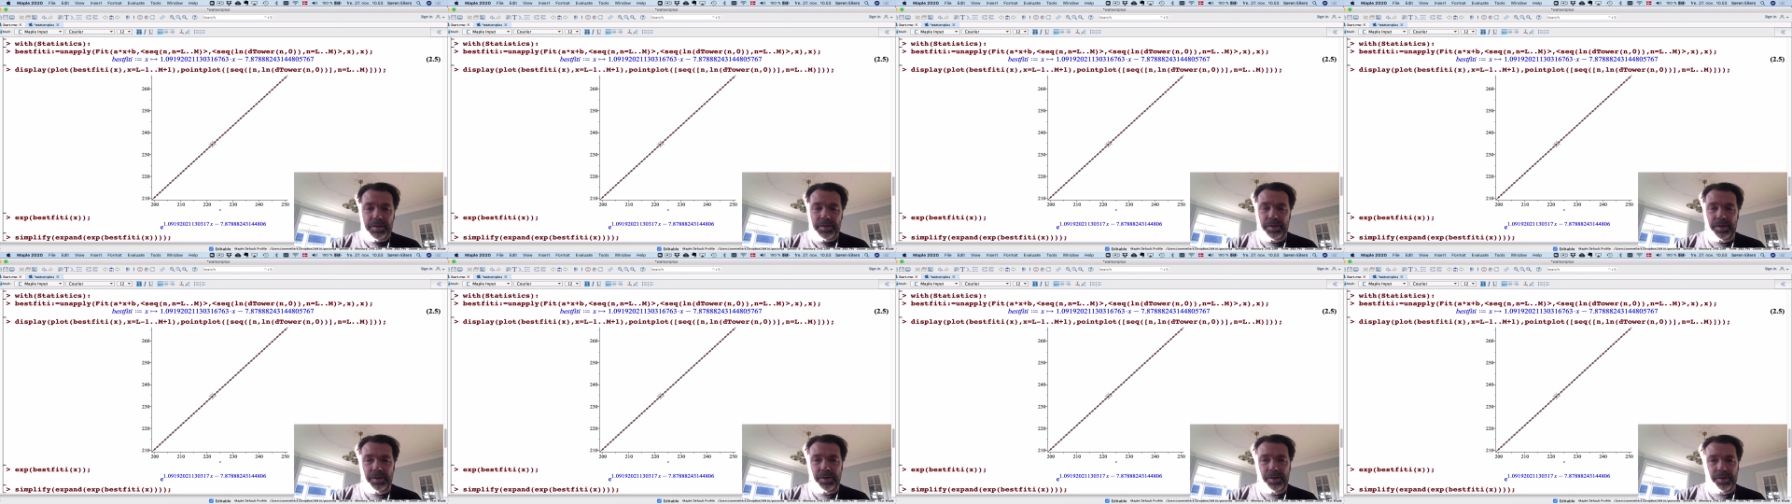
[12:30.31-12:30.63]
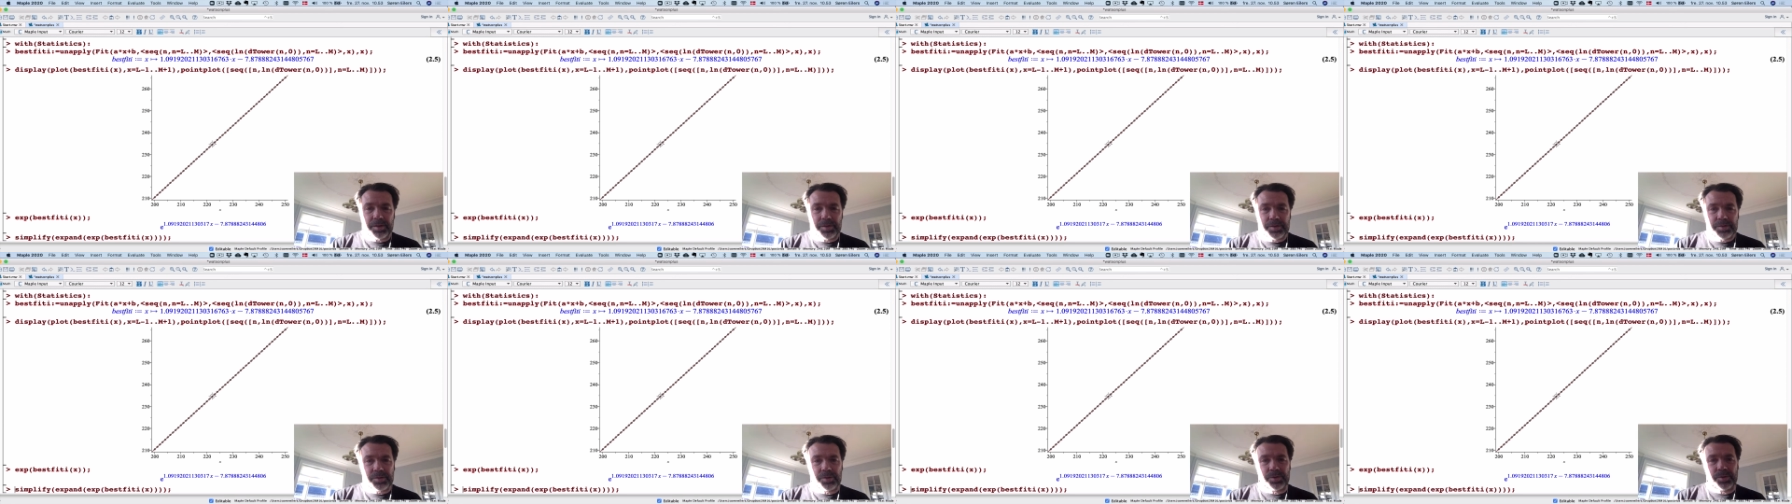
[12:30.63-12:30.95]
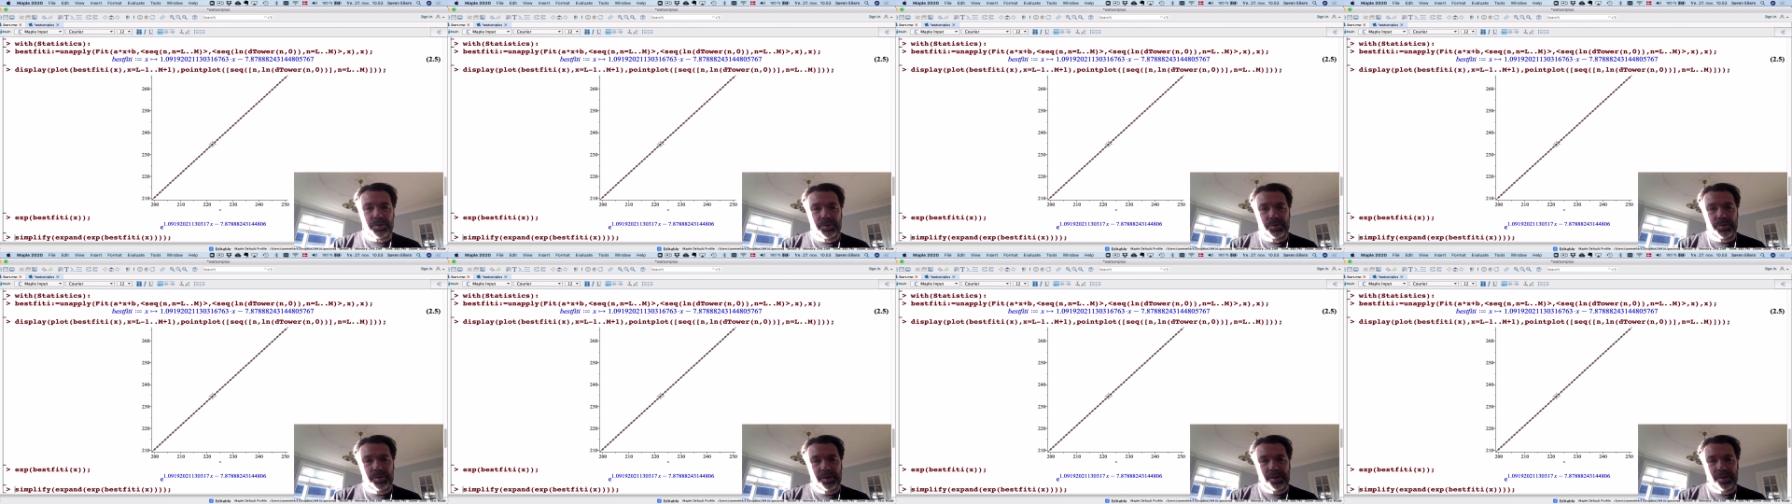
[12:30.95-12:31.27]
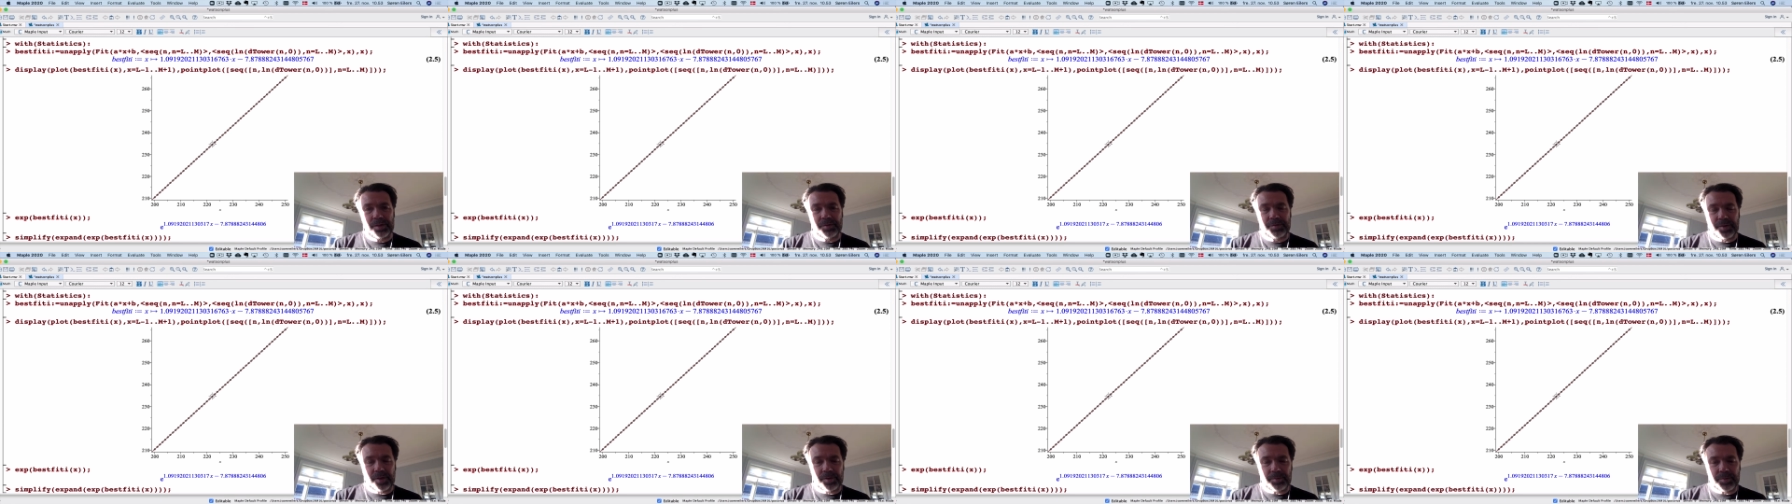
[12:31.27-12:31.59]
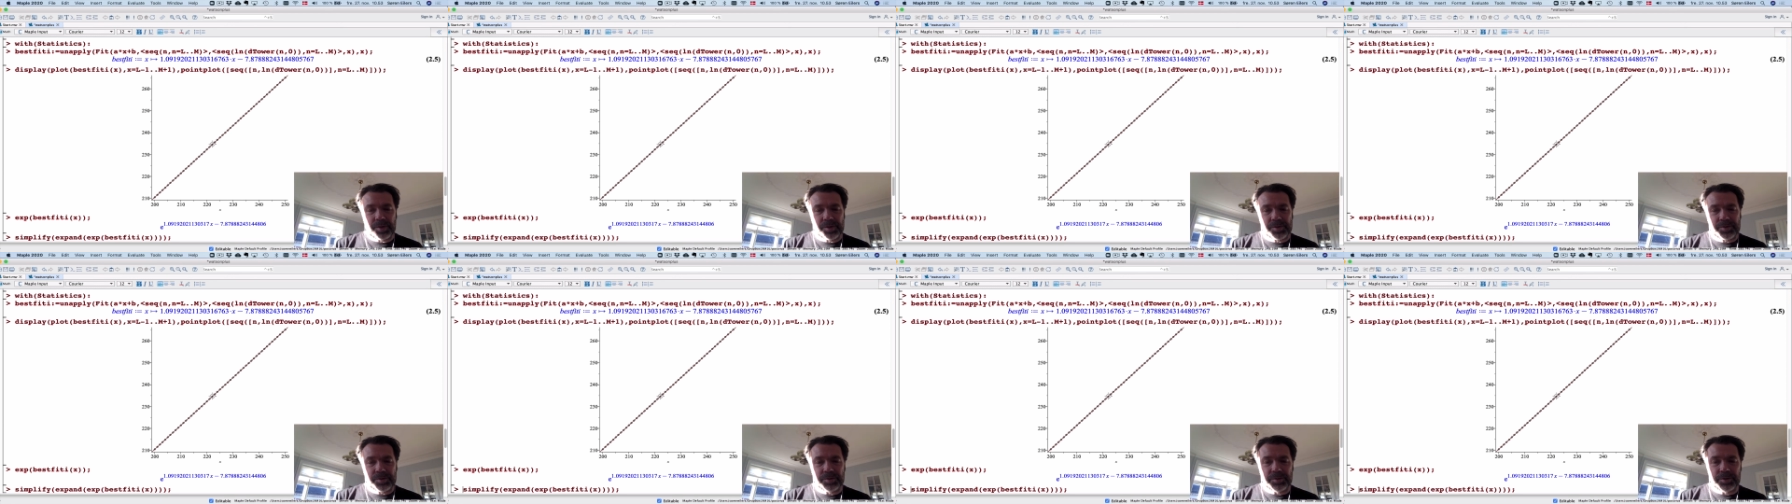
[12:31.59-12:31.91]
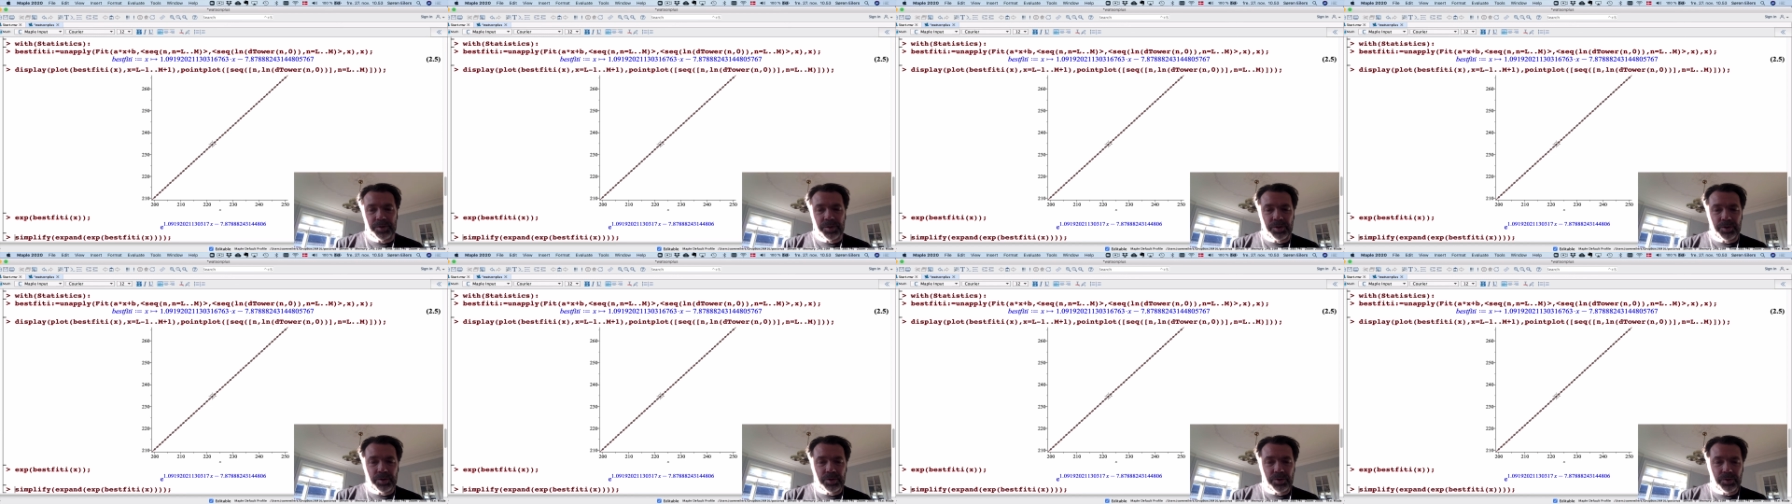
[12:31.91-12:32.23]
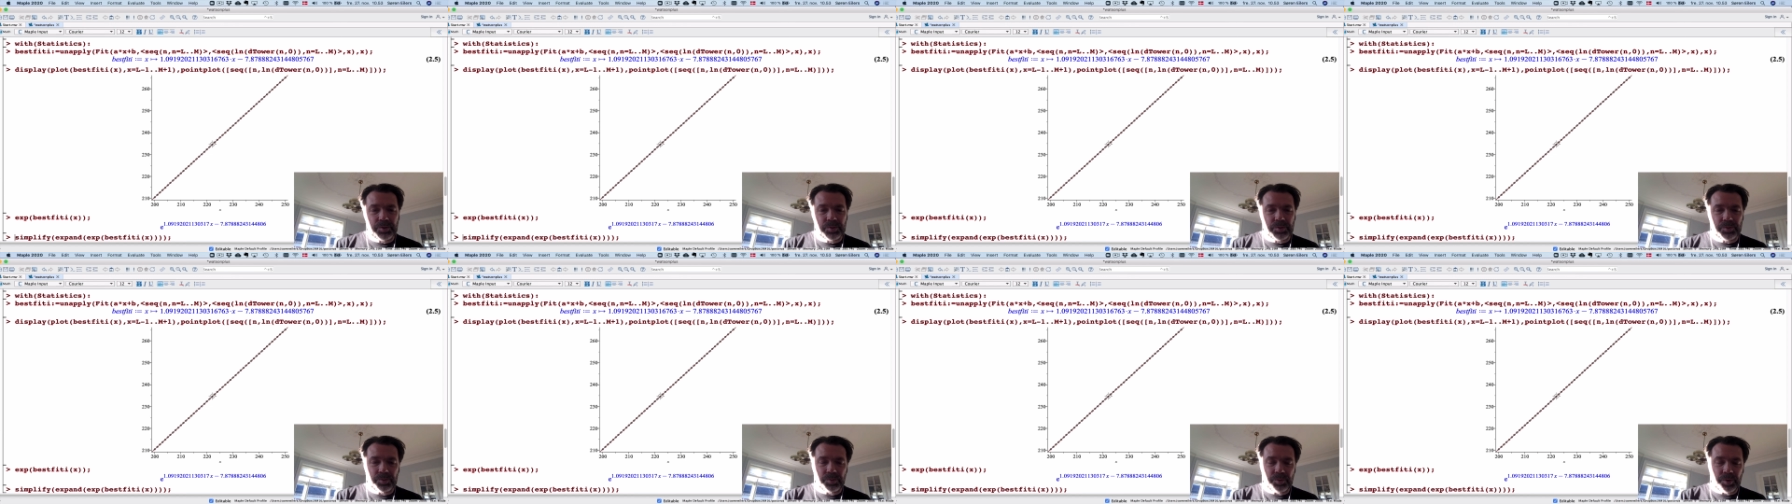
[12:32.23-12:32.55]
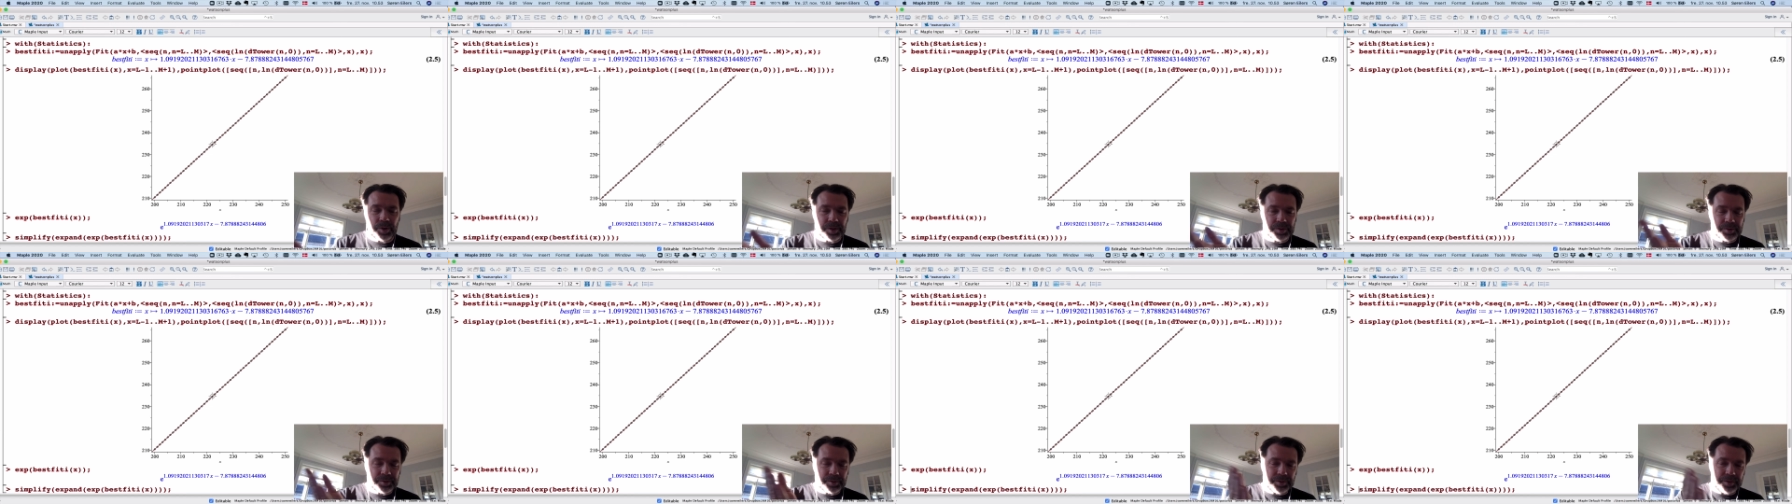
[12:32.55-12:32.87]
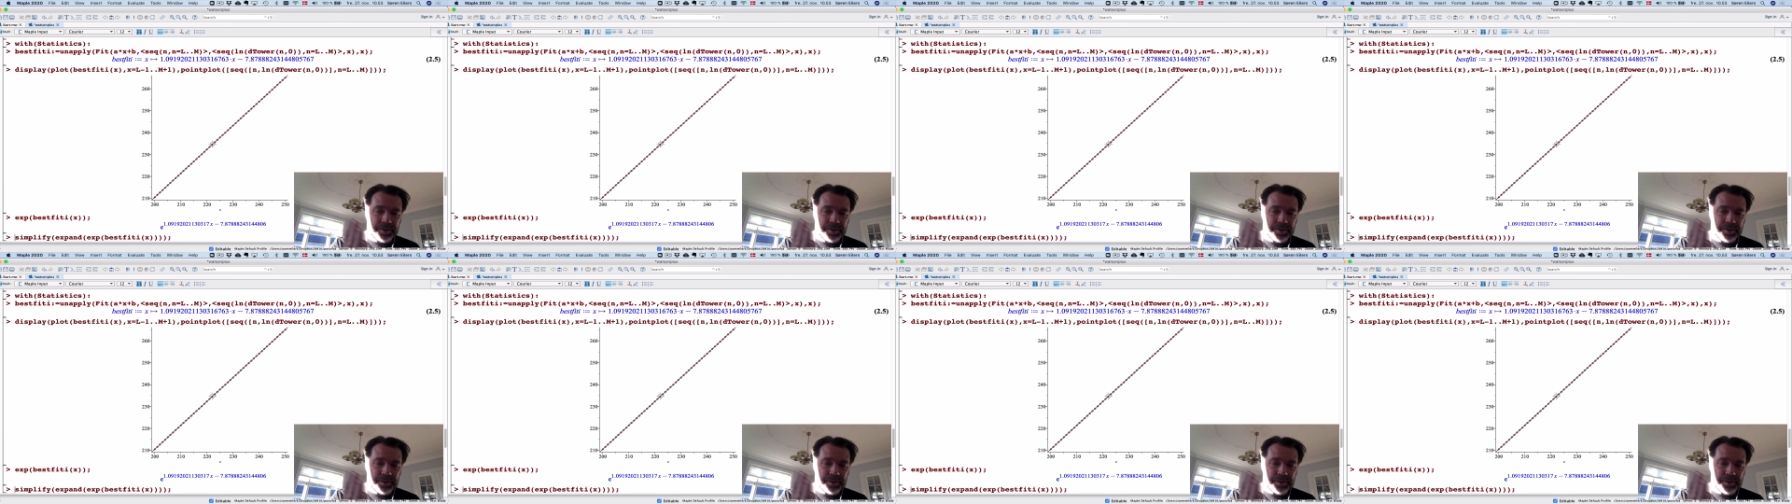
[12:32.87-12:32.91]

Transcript: Uh, so if I want to know what